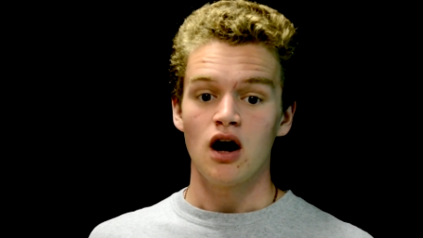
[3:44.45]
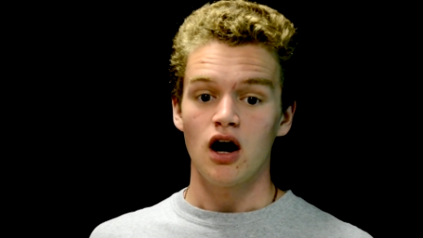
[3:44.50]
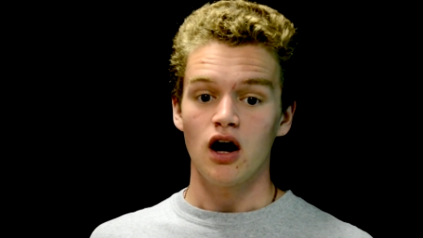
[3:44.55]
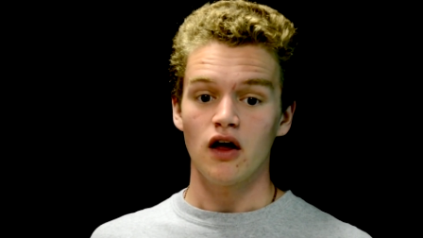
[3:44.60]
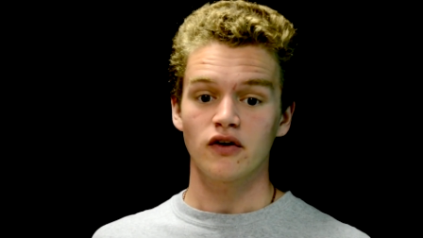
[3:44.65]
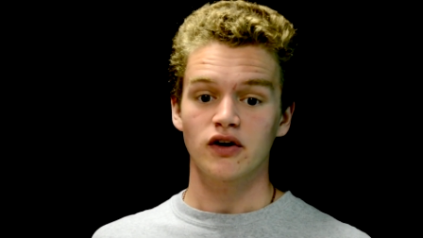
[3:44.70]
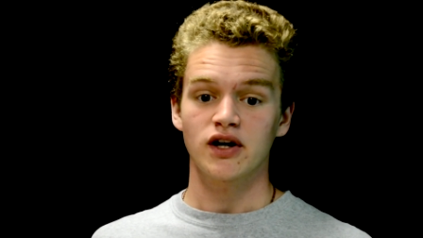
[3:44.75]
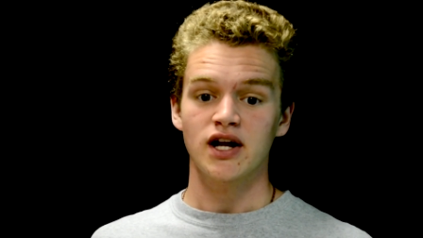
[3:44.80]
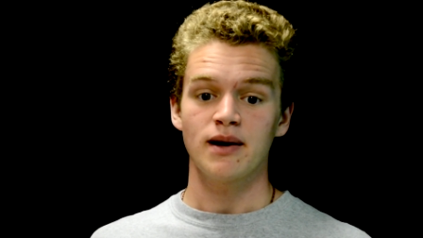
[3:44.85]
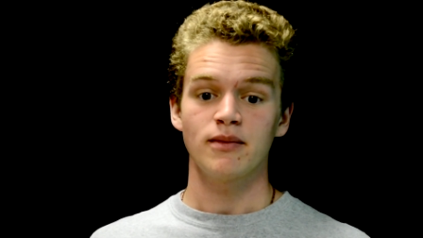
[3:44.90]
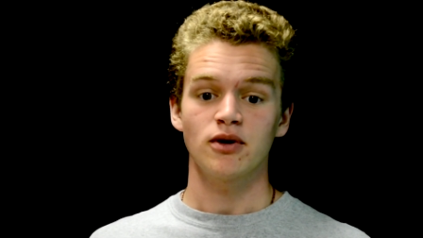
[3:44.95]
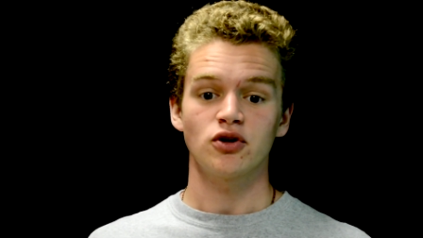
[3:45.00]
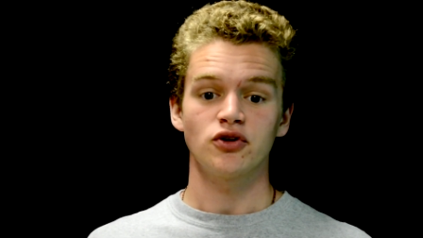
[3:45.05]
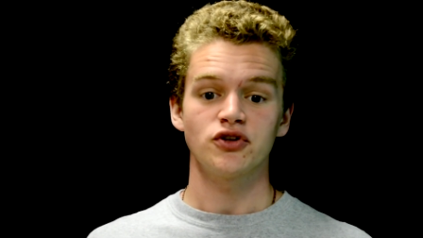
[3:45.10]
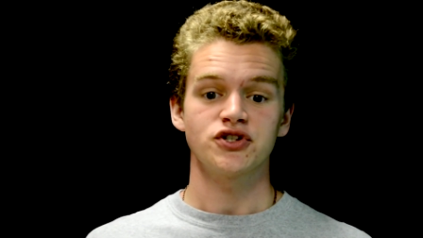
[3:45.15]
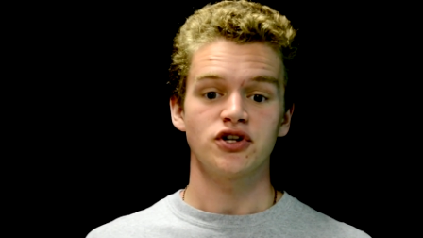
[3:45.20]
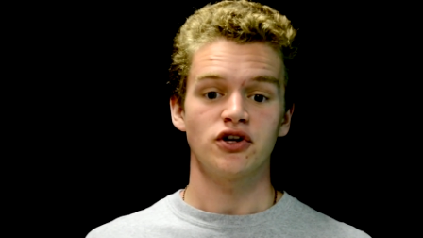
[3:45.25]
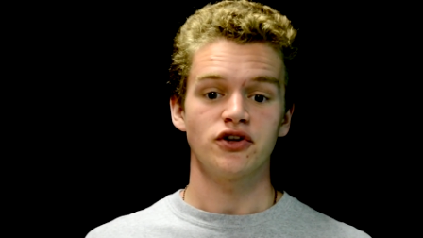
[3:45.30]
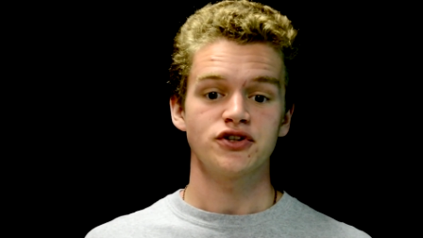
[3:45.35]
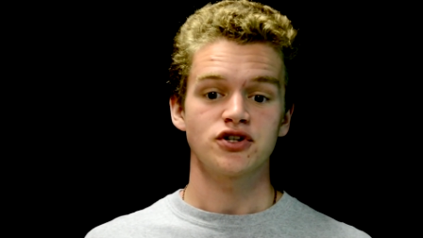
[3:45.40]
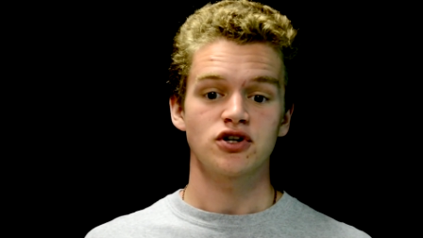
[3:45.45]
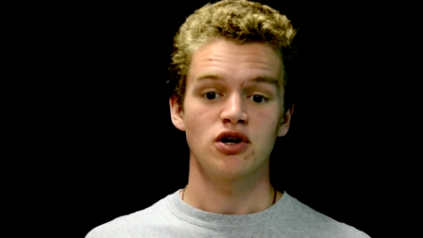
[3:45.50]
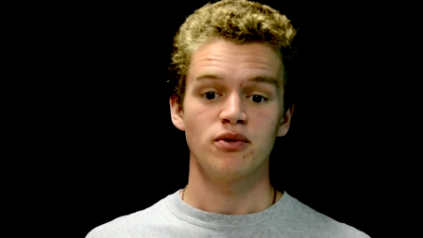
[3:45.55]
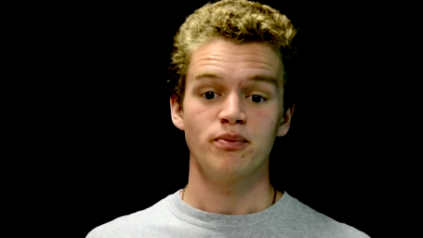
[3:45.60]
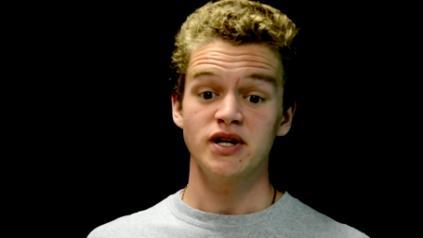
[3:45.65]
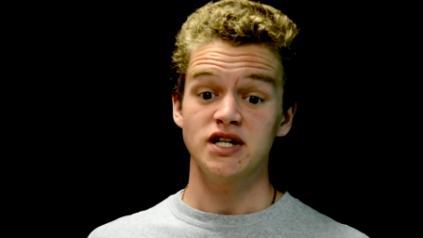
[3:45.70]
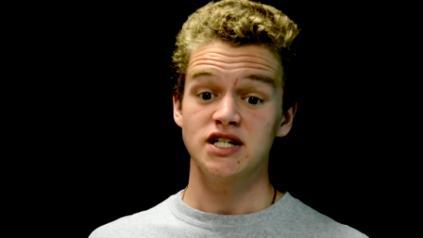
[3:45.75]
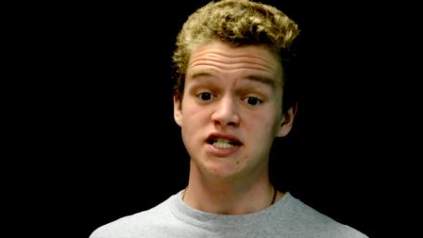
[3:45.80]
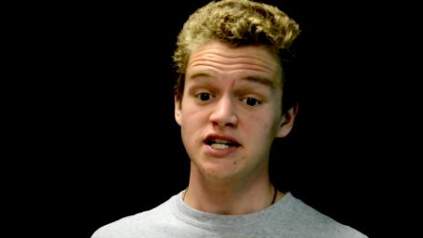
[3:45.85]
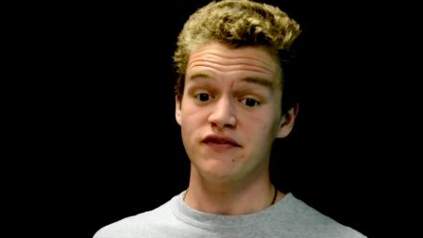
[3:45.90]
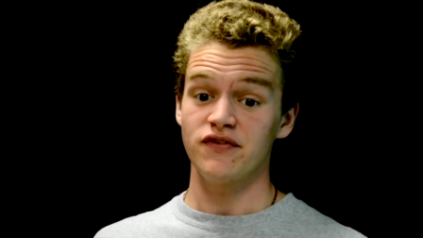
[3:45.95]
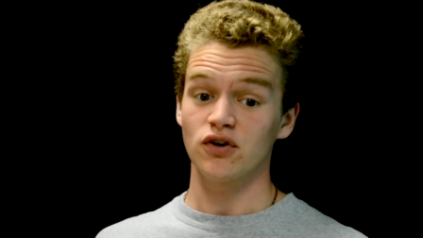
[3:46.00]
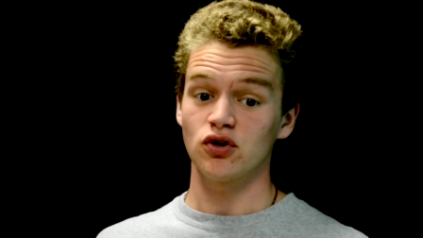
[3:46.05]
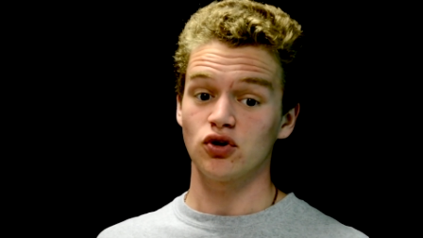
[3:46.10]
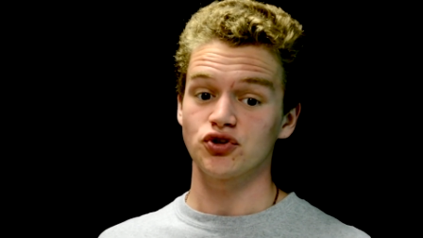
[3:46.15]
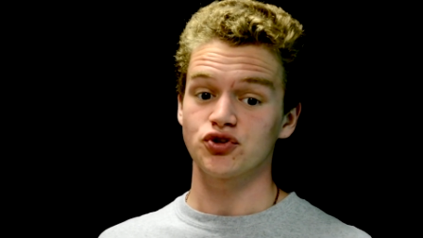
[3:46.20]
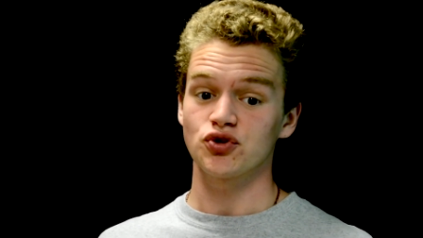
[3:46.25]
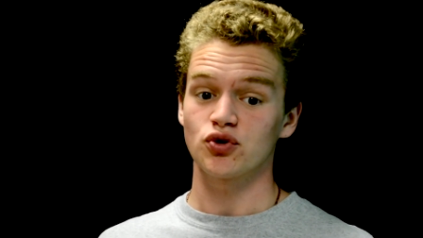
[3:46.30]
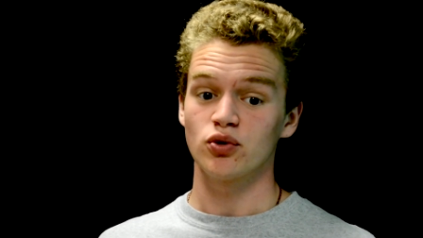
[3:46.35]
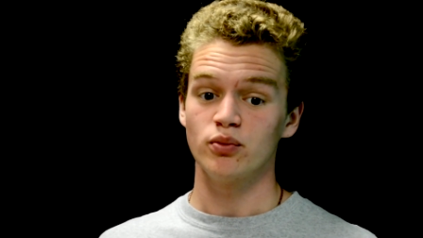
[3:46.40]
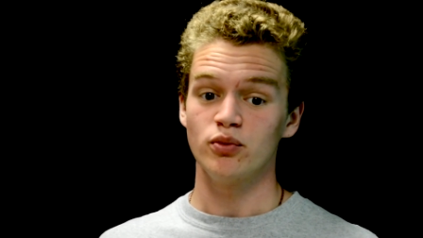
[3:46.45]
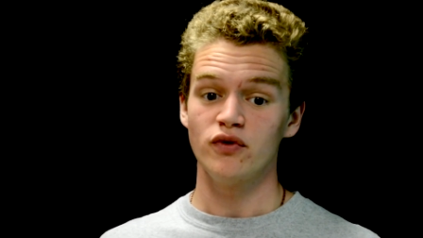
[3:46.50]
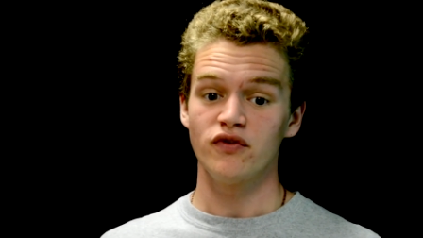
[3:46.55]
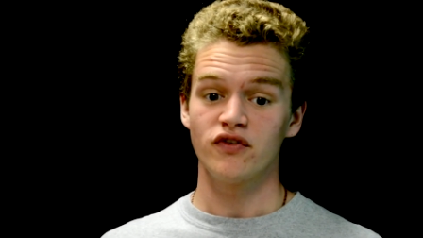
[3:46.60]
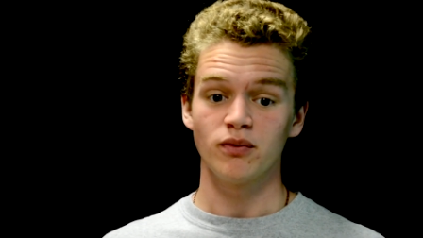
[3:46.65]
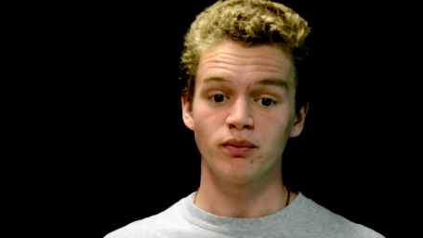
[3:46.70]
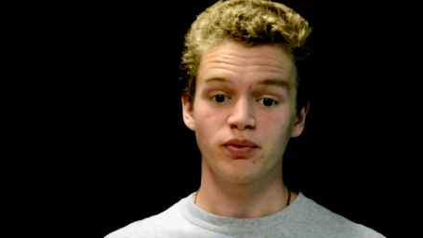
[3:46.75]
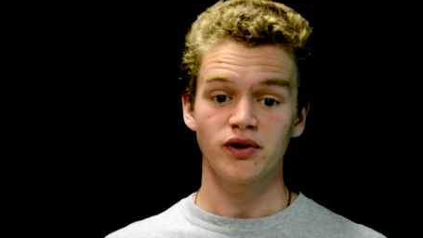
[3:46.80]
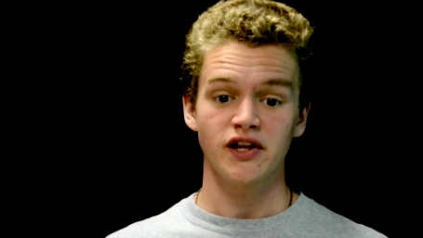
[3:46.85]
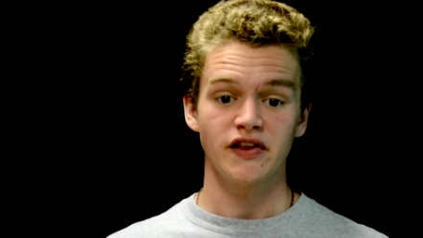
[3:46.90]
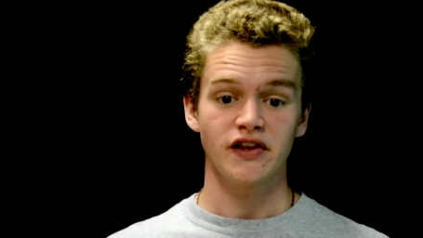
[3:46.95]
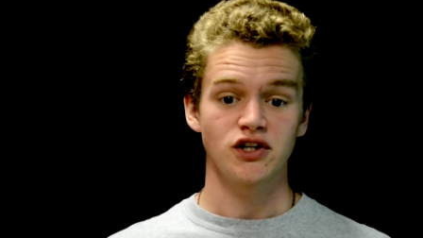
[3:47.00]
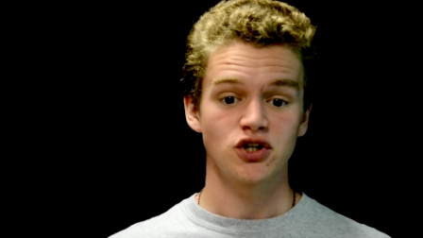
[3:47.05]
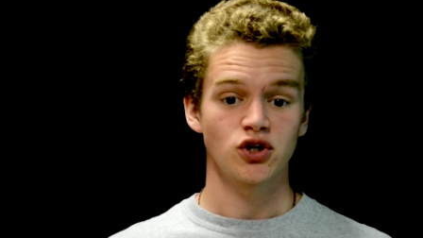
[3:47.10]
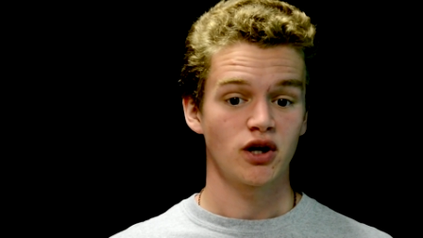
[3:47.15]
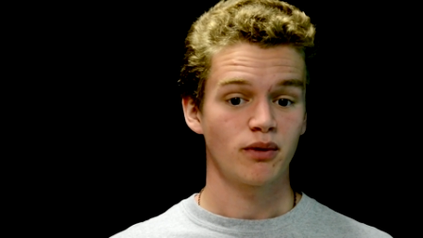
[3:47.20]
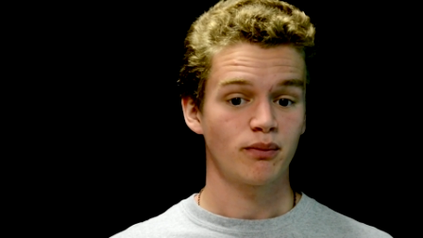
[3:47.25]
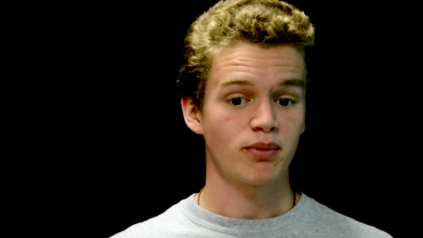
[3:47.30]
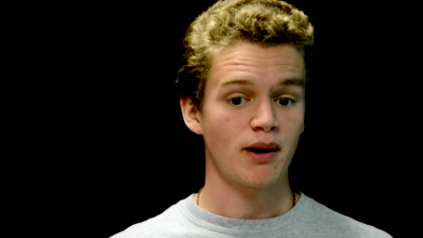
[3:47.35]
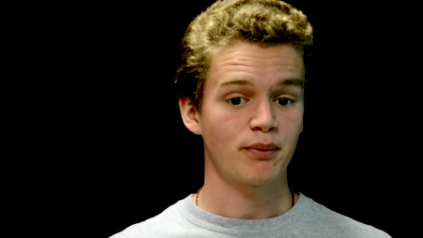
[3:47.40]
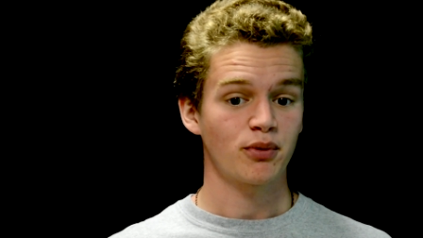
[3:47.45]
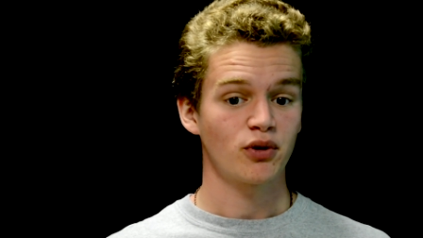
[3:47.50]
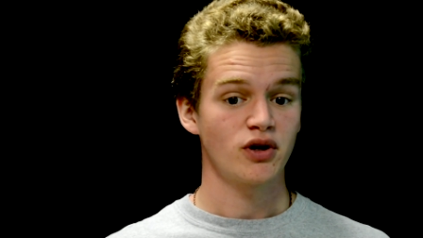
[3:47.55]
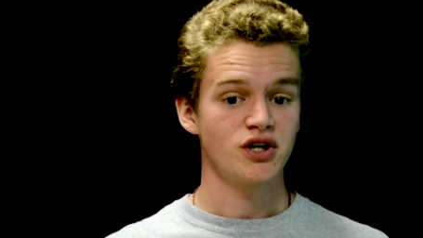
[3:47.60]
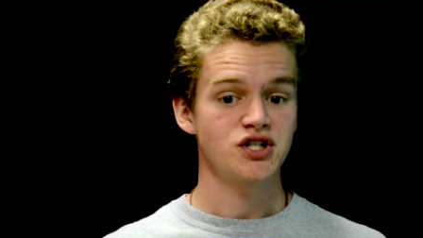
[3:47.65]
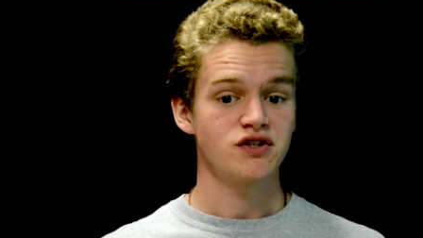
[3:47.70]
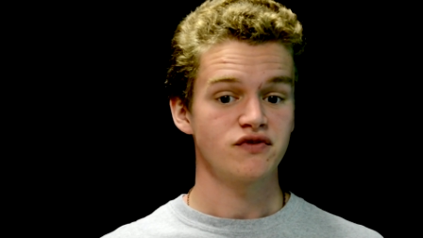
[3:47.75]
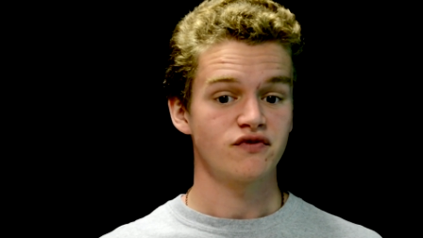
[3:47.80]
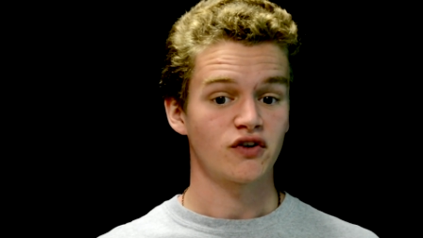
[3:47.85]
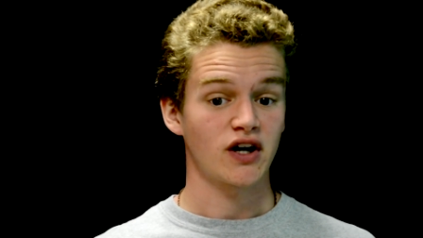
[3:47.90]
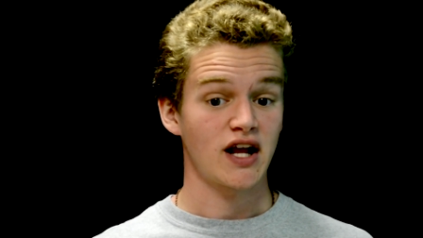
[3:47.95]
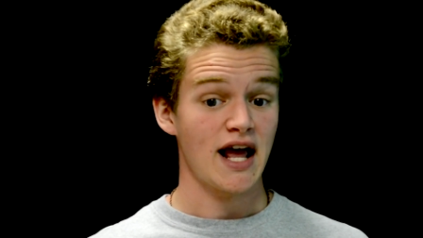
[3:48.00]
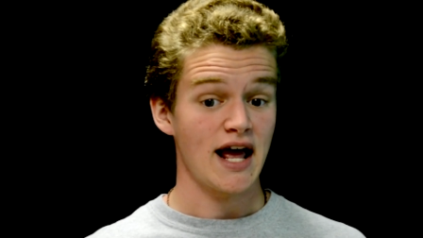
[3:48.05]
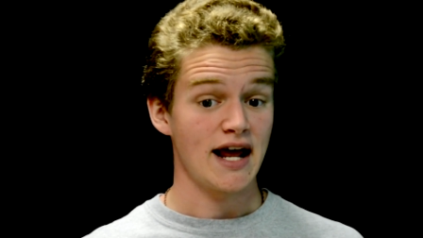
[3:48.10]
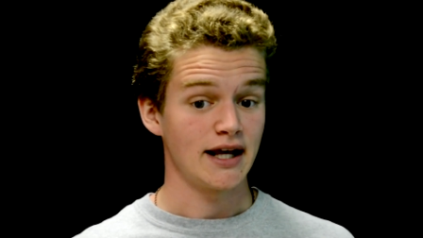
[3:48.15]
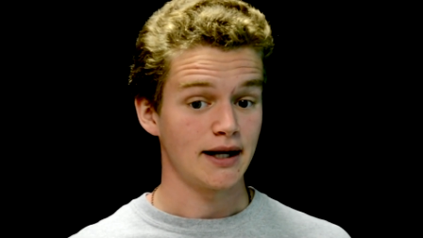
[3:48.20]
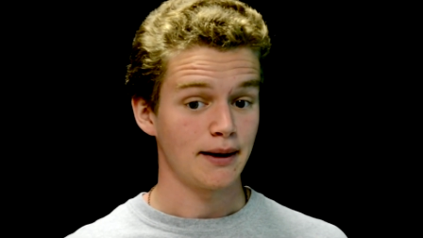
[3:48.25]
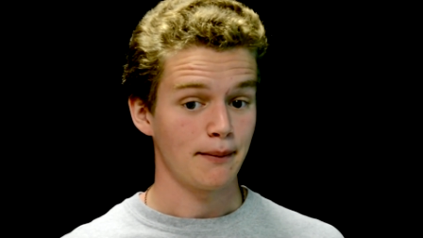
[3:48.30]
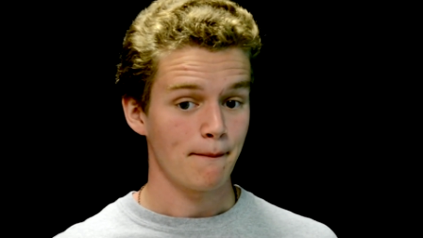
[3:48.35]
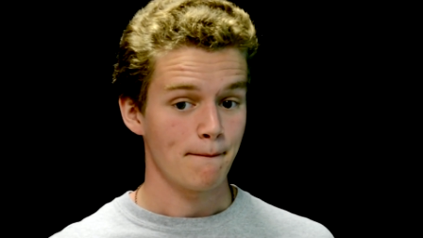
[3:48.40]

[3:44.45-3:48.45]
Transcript: Other chemical salts are a bit difficult to remove completely during preparation for canning.